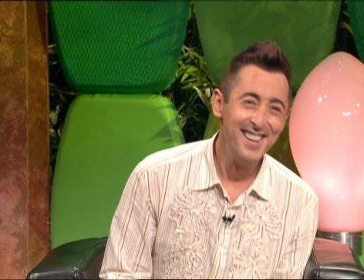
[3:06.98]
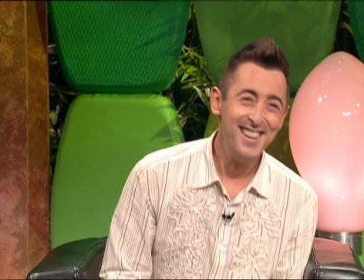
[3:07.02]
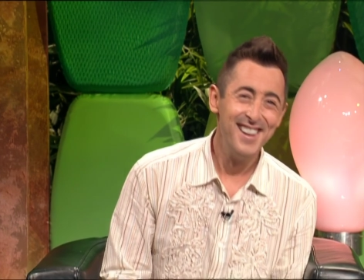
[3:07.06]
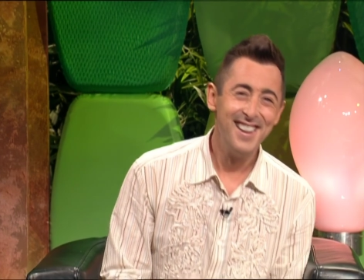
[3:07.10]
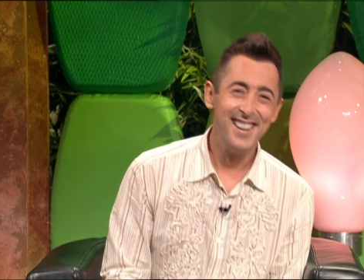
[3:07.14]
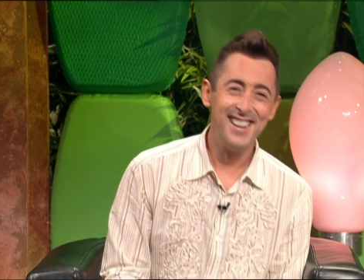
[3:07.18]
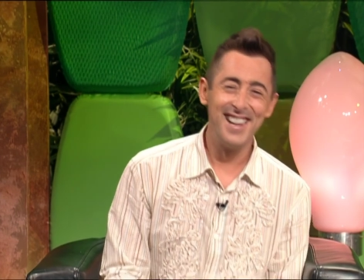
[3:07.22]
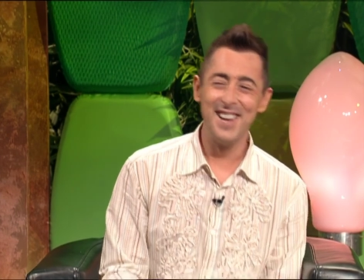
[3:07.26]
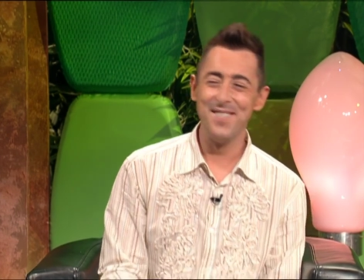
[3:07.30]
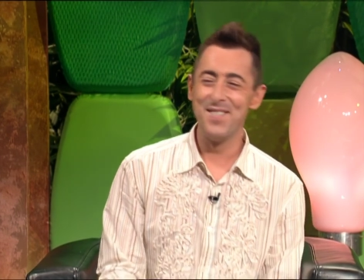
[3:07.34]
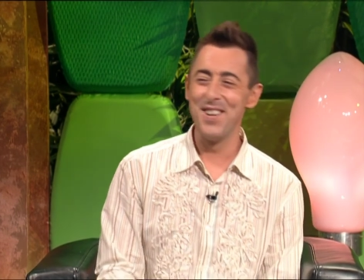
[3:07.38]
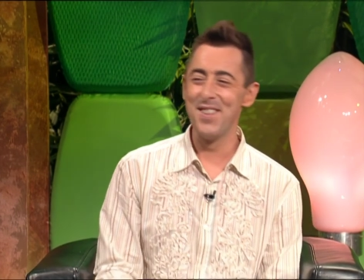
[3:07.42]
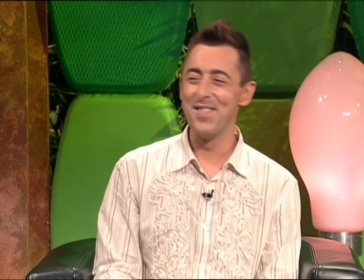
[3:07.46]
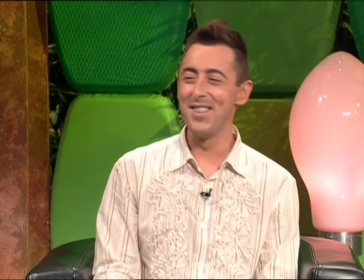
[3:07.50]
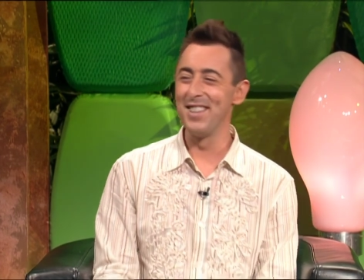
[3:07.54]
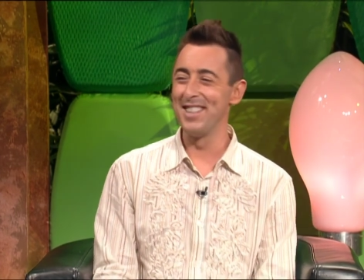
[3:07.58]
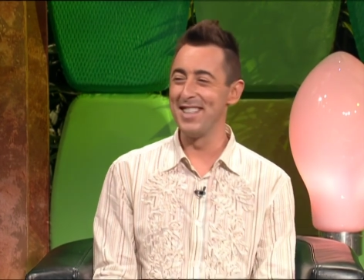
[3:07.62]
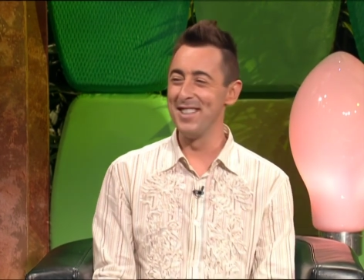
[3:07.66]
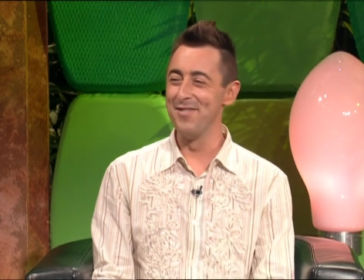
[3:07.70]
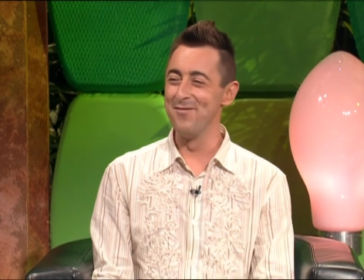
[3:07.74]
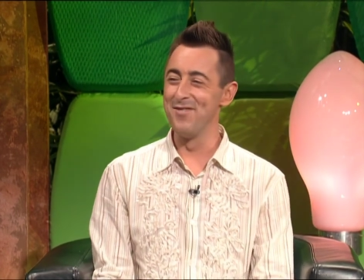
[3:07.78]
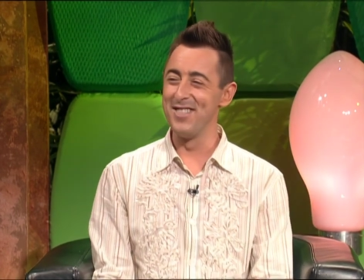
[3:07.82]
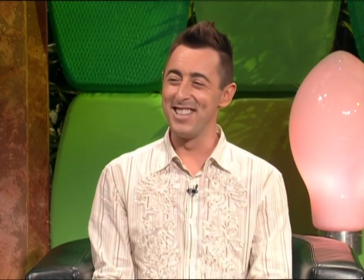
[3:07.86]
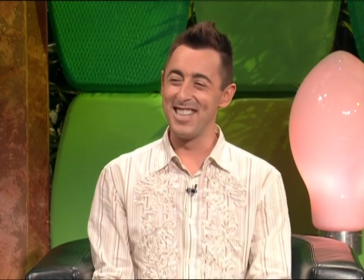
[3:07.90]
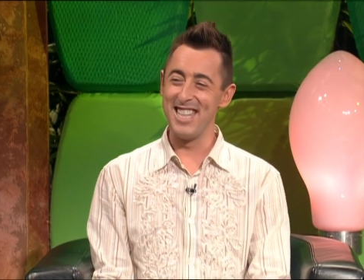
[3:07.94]
like people
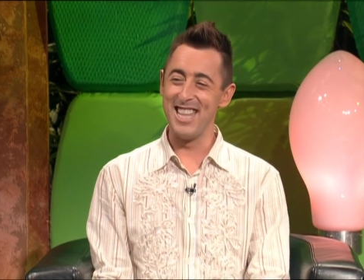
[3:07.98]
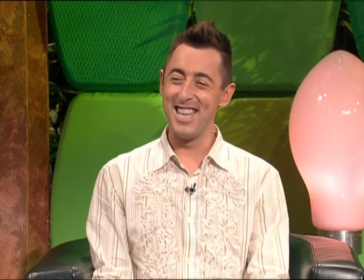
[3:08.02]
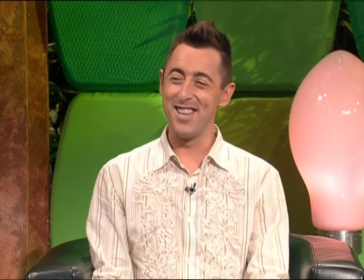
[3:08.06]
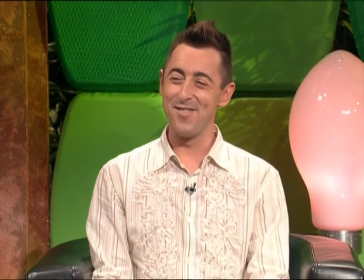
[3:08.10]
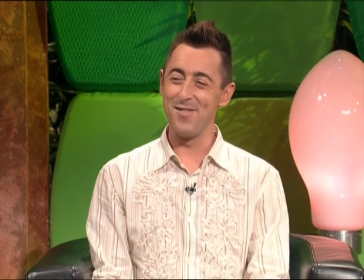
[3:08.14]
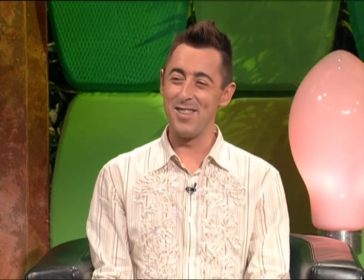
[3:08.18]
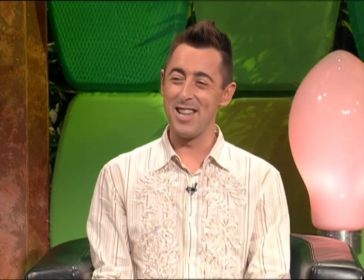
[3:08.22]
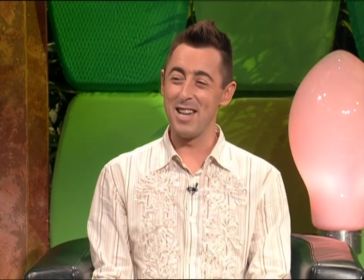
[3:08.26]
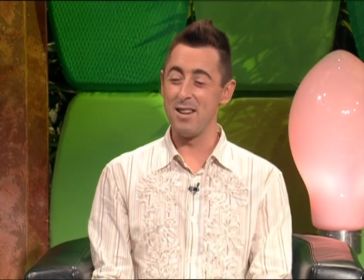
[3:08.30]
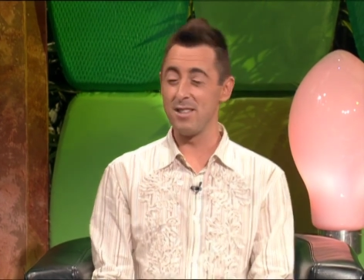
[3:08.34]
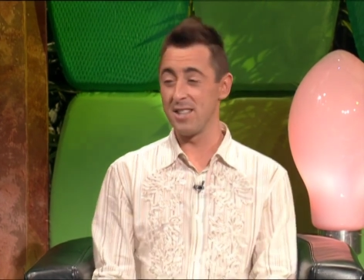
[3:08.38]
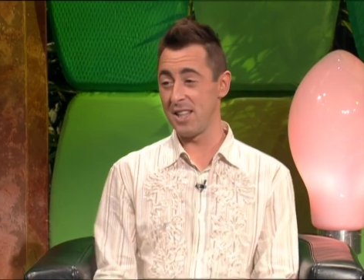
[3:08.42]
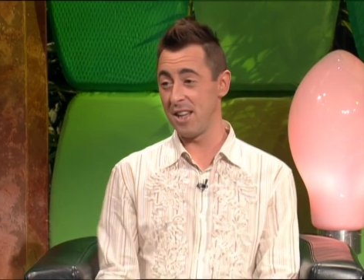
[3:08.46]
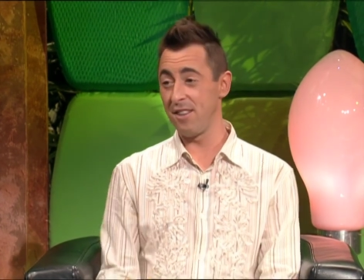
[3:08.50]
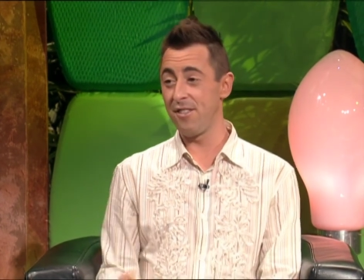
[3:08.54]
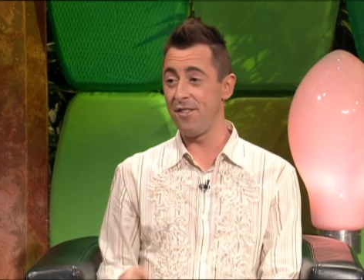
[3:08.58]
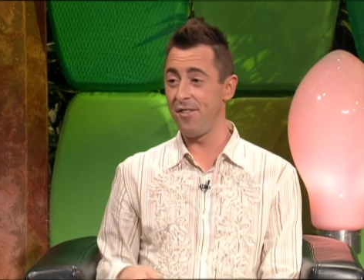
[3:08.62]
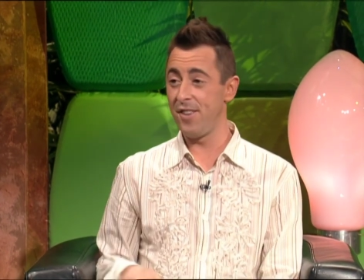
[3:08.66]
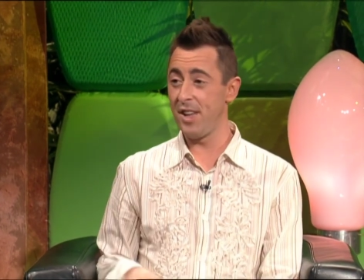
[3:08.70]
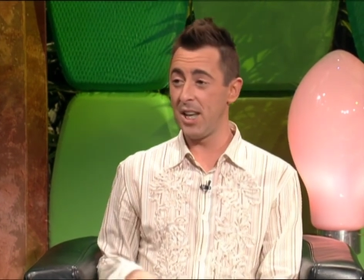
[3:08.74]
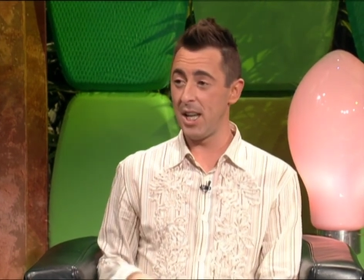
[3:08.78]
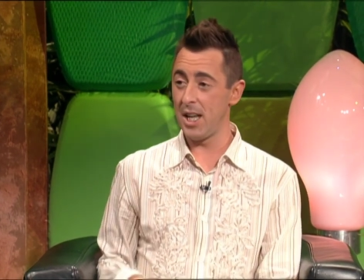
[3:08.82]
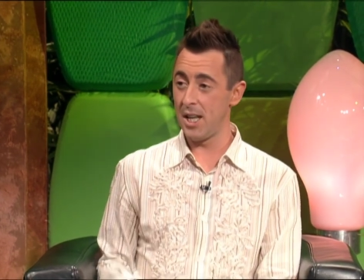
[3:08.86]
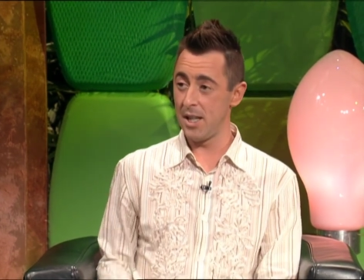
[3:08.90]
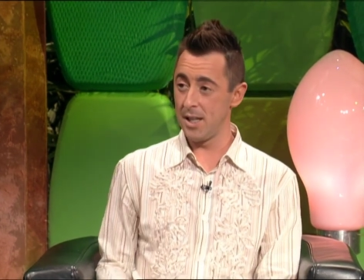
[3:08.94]
didn't believe me. I was like,
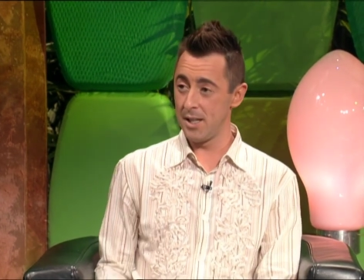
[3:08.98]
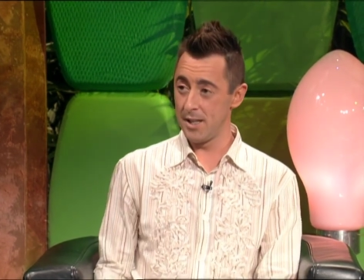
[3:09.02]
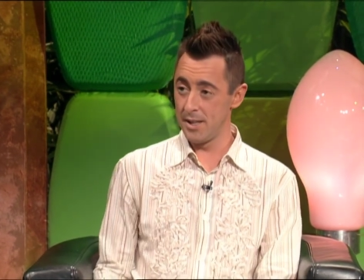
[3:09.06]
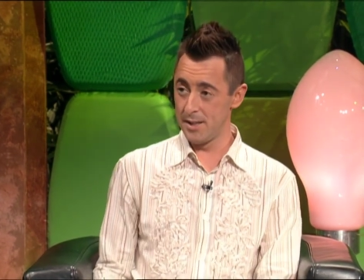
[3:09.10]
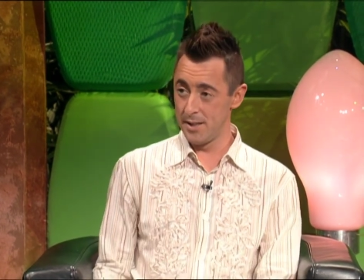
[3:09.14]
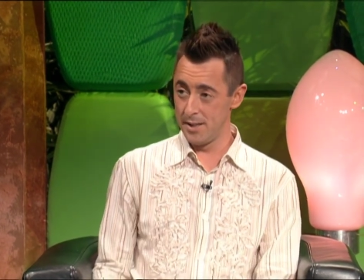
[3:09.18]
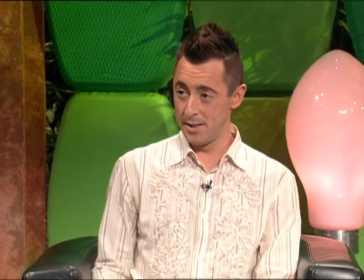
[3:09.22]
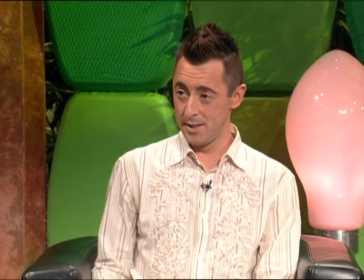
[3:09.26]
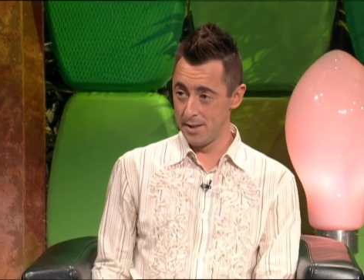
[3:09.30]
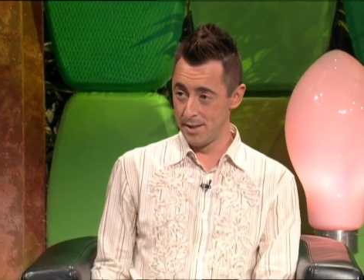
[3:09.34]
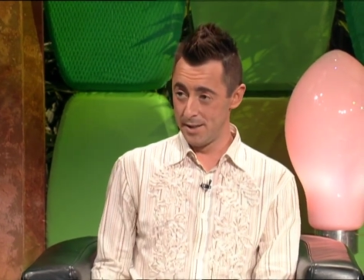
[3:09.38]
feel it. And